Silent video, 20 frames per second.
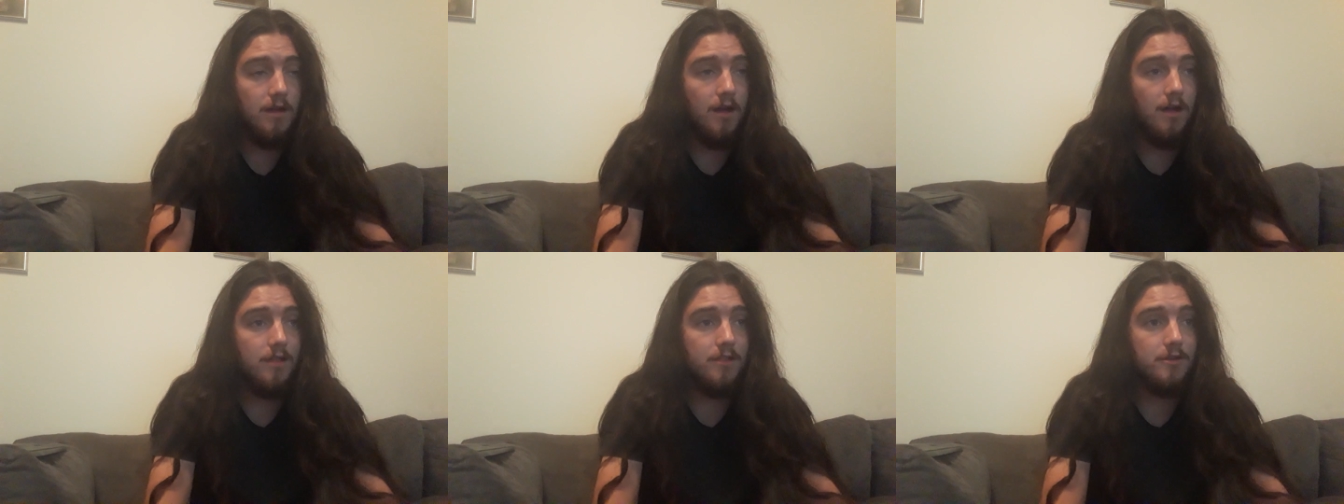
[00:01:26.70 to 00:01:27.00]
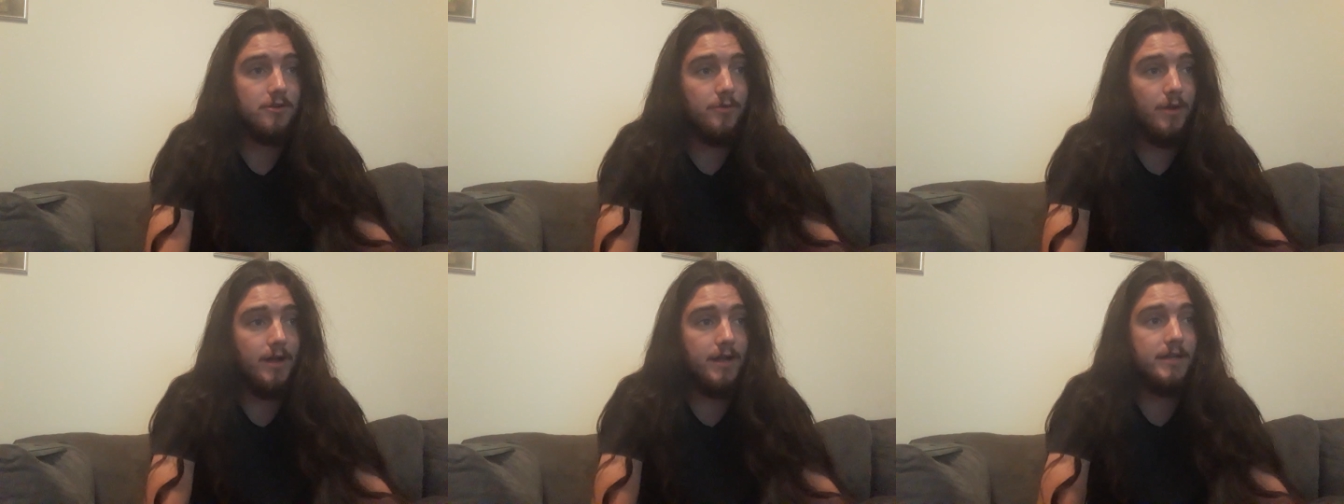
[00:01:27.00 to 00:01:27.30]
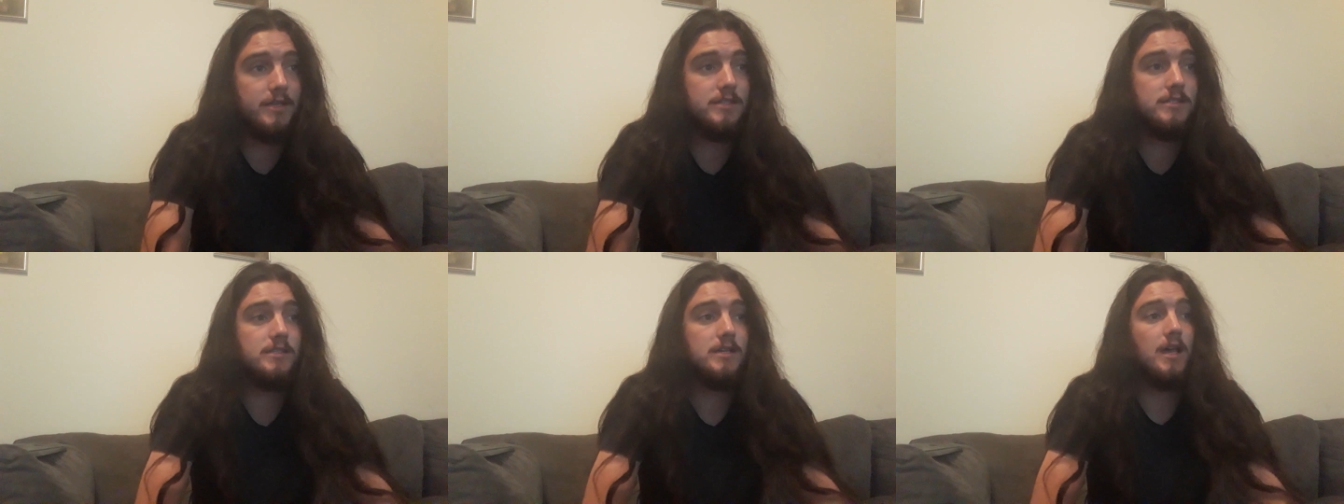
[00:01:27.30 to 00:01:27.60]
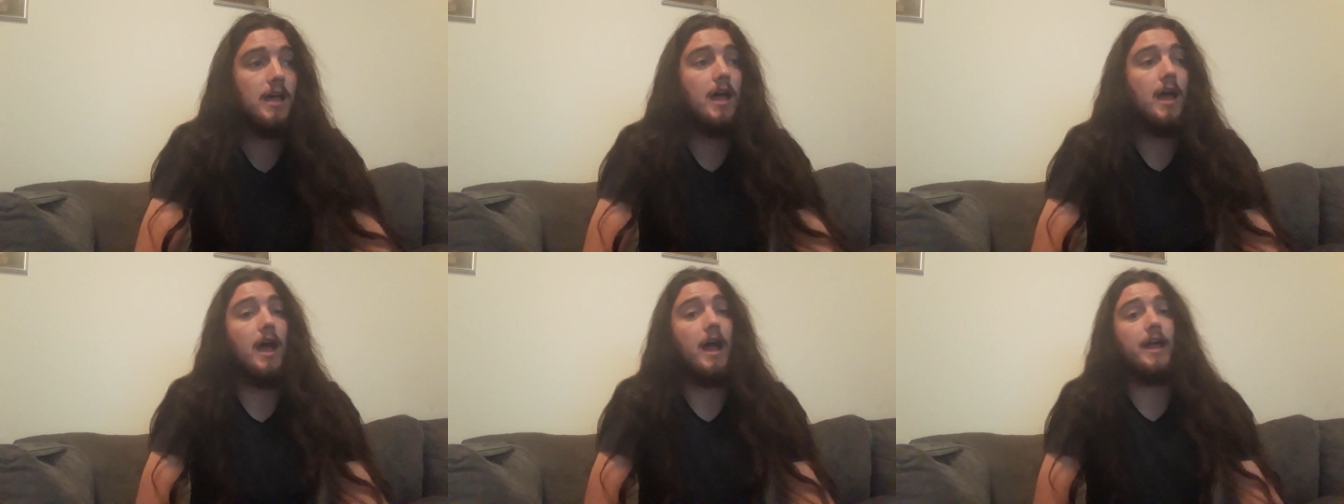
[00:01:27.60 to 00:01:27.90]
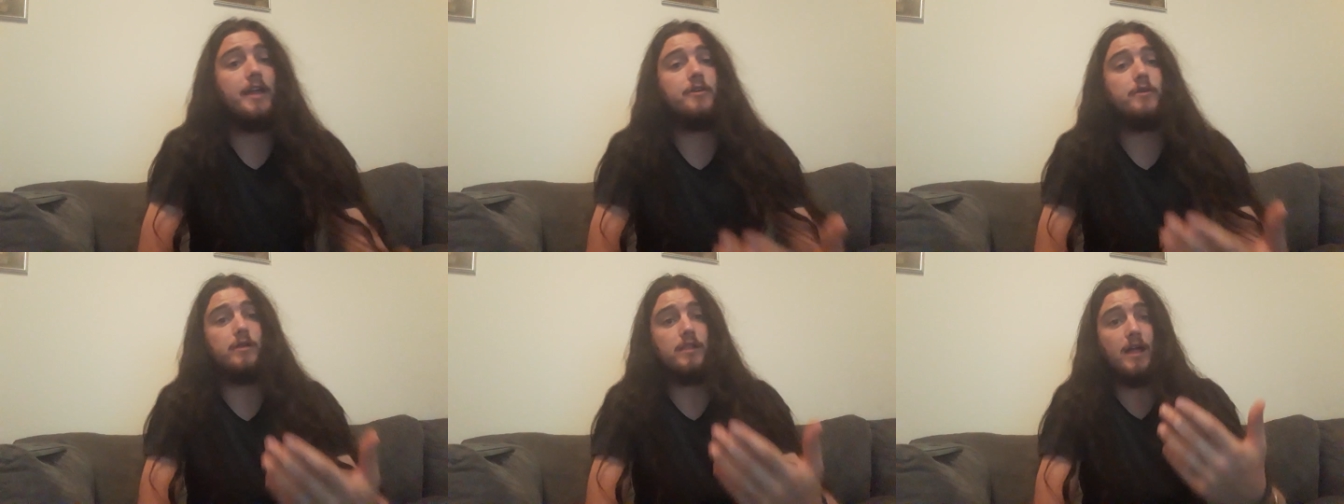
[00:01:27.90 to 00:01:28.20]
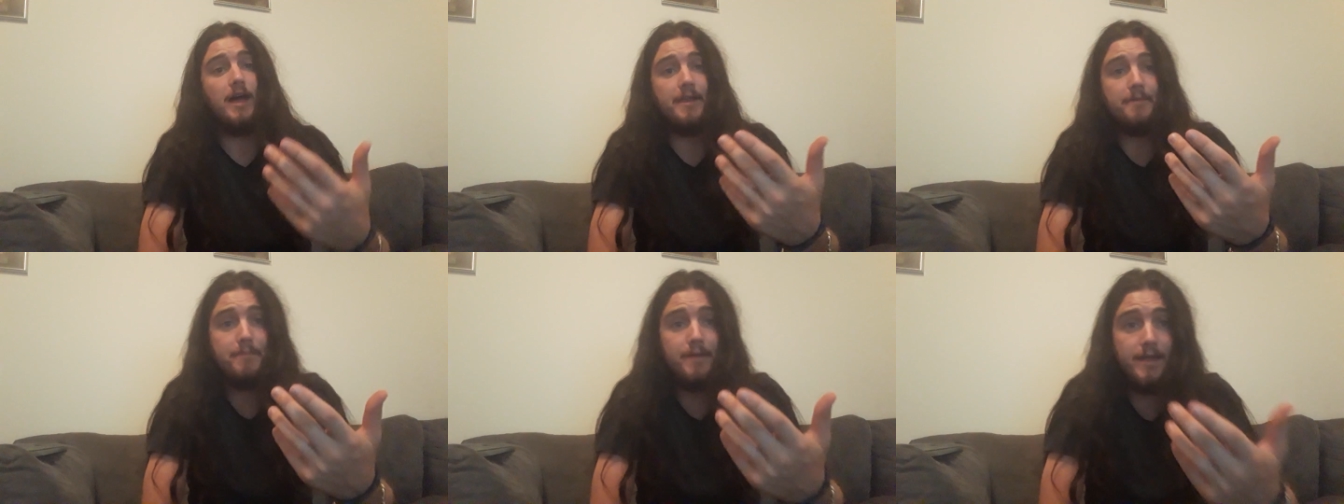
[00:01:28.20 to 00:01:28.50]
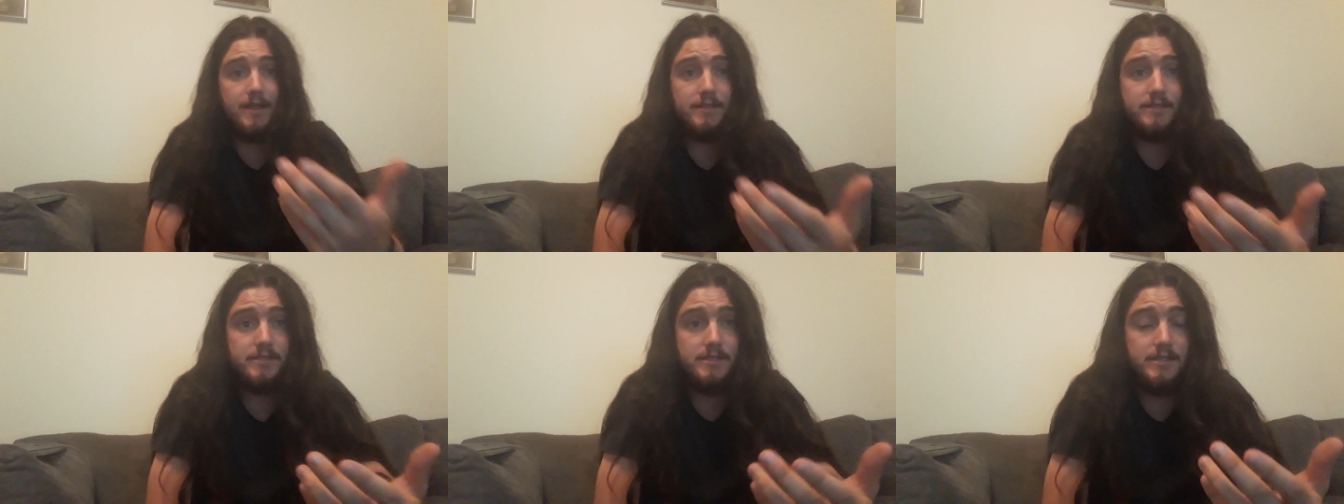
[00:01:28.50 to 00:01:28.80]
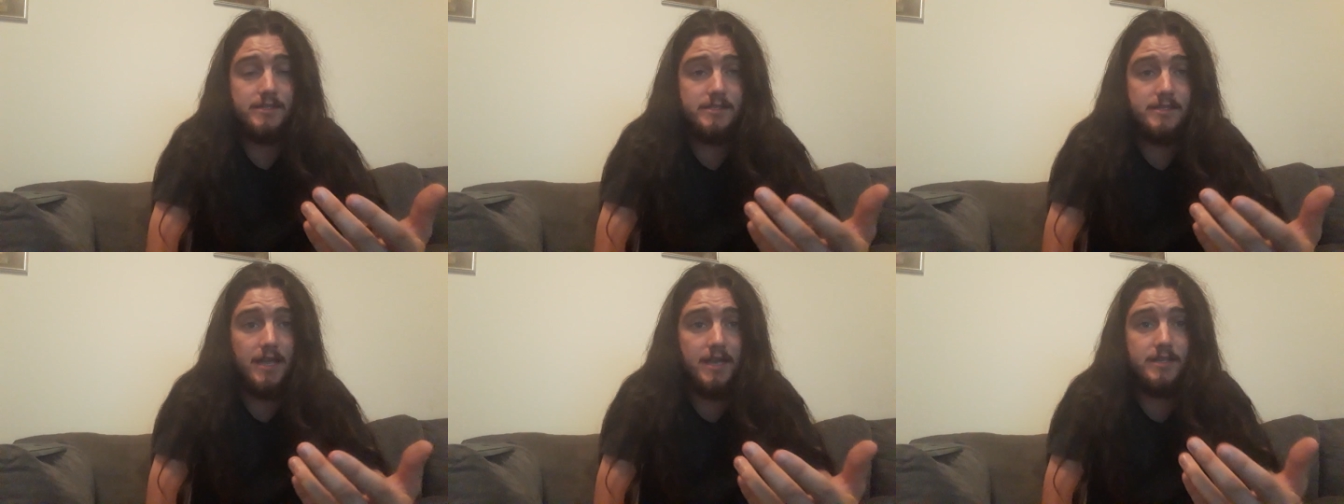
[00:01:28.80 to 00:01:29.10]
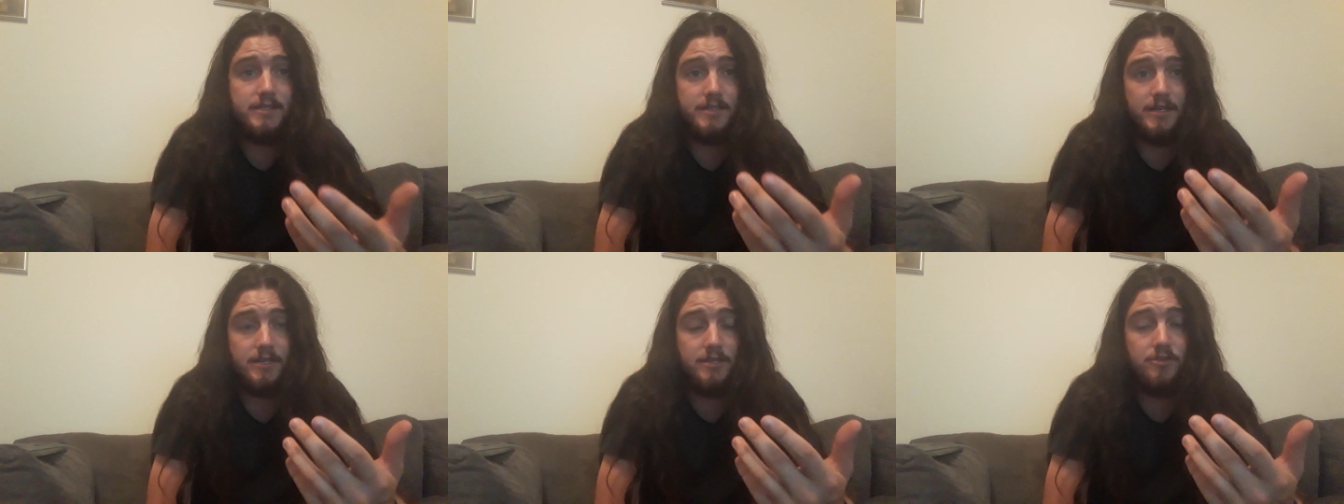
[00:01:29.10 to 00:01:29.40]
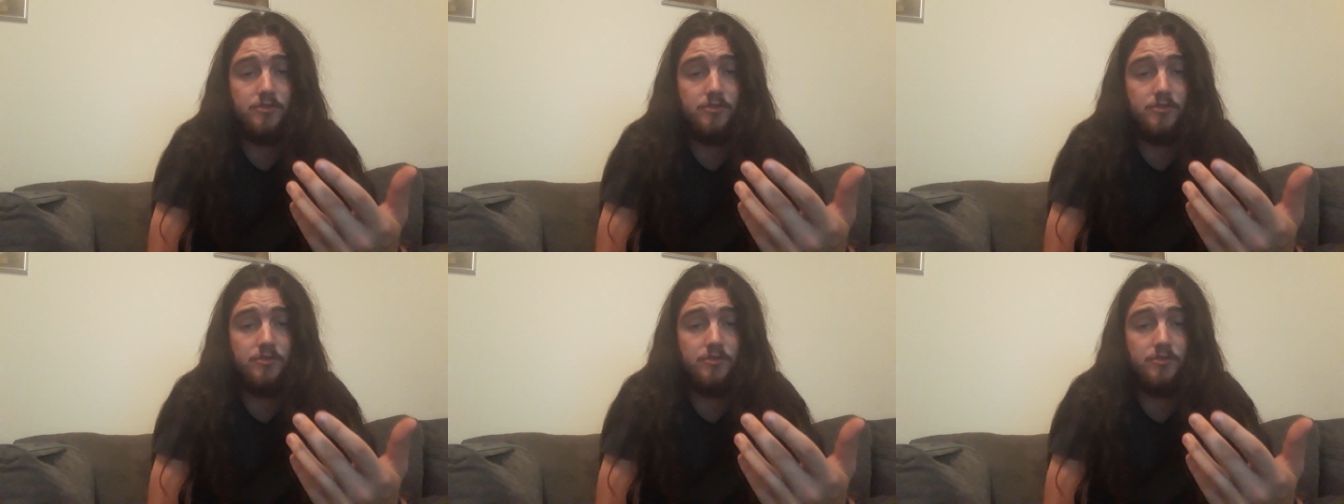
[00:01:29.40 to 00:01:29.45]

Otherwise, I know a lot of bands these days like to